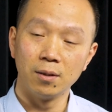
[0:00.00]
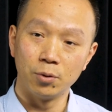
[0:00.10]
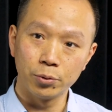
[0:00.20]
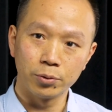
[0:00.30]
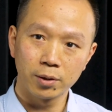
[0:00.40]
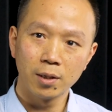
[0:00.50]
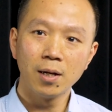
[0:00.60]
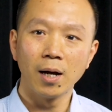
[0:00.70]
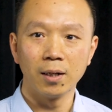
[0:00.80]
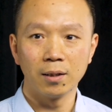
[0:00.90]
root
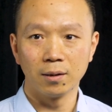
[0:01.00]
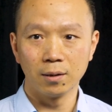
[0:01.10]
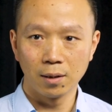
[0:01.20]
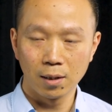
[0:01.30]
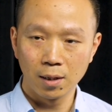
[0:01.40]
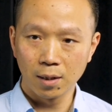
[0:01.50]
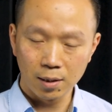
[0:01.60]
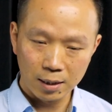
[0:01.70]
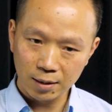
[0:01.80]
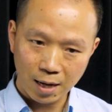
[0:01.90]
and
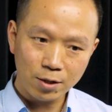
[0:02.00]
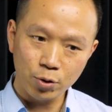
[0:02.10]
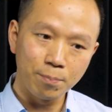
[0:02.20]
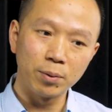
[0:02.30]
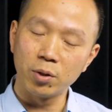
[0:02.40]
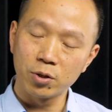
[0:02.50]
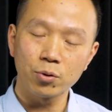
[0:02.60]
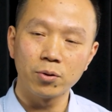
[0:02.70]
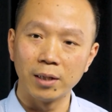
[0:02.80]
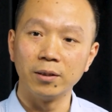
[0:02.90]
the interaction between
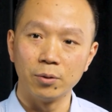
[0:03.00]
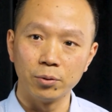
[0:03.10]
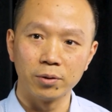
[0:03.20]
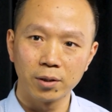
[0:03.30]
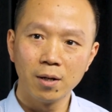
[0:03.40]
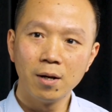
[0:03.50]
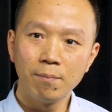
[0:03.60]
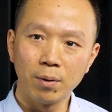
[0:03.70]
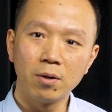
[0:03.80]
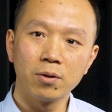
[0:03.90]
soil and the root,
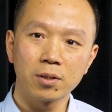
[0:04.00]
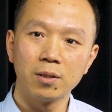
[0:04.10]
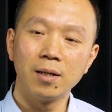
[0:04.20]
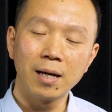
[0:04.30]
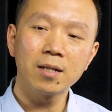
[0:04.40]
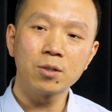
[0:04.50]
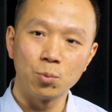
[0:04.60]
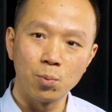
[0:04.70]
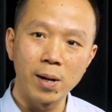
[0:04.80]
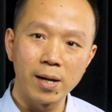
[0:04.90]
because that is
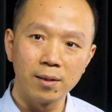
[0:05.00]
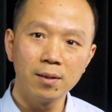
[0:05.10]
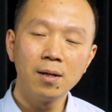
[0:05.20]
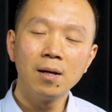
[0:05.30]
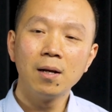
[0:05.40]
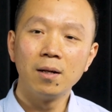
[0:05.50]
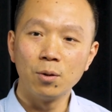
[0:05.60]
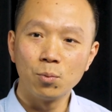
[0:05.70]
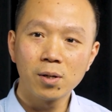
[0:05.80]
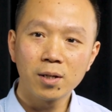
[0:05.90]
where the
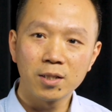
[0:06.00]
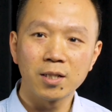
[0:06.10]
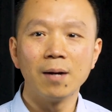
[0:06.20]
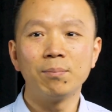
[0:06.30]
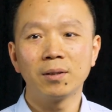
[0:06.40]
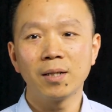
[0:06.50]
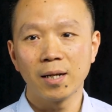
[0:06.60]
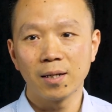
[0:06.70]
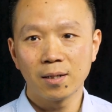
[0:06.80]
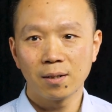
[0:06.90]
water is
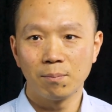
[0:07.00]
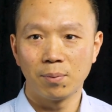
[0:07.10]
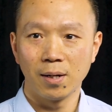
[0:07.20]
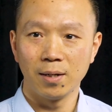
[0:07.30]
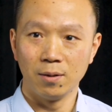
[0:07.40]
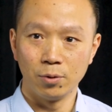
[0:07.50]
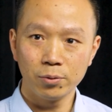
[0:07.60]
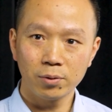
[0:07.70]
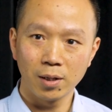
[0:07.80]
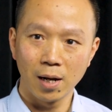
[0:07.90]
uptake by
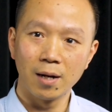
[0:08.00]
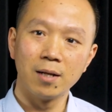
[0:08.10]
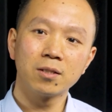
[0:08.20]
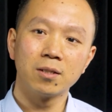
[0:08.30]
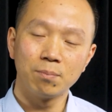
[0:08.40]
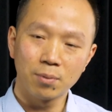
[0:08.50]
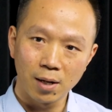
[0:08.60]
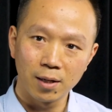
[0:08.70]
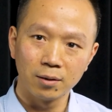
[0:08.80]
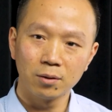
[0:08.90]
root and then
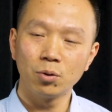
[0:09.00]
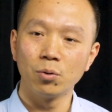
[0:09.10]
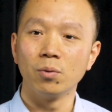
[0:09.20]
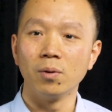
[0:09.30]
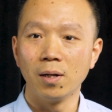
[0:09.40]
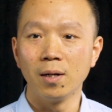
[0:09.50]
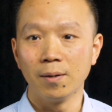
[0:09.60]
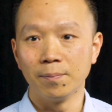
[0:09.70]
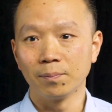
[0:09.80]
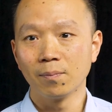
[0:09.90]
supplied to
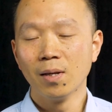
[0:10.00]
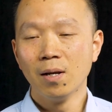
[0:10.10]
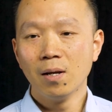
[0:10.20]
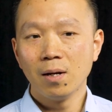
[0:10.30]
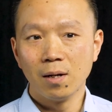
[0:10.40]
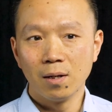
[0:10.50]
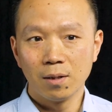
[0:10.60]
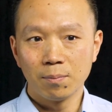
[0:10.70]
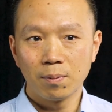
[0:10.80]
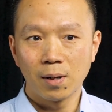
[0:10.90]

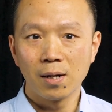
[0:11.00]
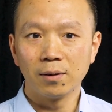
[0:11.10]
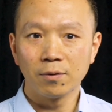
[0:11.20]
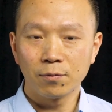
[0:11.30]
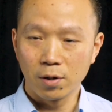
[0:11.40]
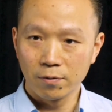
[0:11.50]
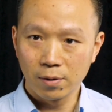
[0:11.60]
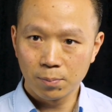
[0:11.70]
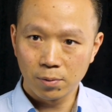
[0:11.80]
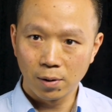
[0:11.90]
the plant for
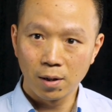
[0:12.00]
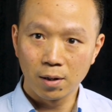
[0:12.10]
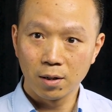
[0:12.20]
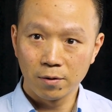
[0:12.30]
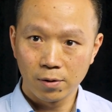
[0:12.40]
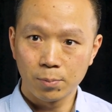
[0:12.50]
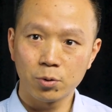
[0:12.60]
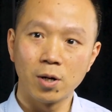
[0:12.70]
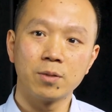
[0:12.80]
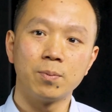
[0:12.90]

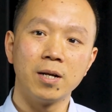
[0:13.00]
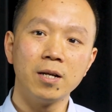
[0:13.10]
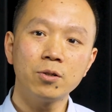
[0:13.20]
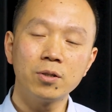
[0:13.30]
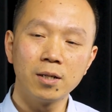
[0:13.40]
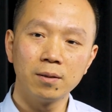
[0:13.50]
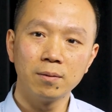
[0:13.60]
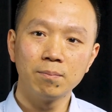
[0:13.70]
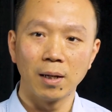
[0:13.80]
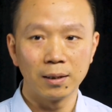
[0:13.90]

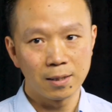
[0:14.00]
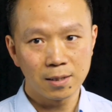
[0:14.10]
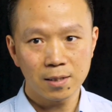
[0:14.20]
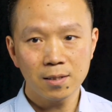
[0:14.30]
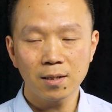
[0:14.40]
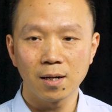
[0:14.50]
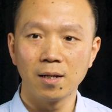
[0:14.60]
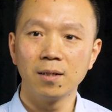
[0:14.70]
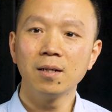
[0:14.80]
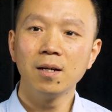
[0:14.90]
evapotranspiration. But at the same
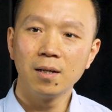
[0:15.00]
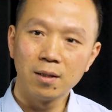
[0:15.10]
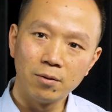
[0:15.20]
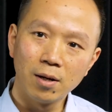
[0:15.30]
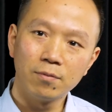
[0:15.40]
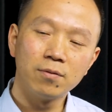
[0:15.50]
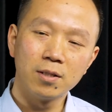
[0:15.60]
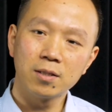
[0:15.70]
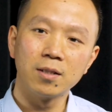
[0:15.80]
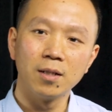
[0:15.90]
time, you have
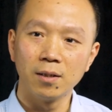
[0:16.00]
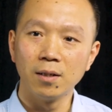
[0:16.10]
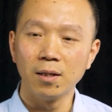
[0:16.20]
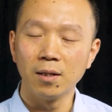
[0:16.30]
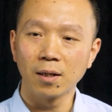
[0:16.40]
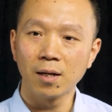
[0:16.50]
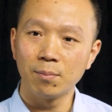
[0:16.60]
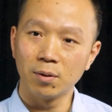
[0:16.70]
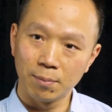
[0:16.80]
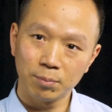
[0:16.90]
this
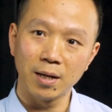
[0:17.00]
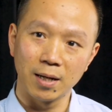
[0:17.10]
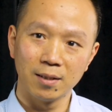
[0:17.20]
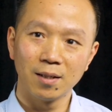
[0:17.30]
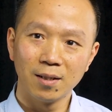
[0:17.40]
carbon uptake.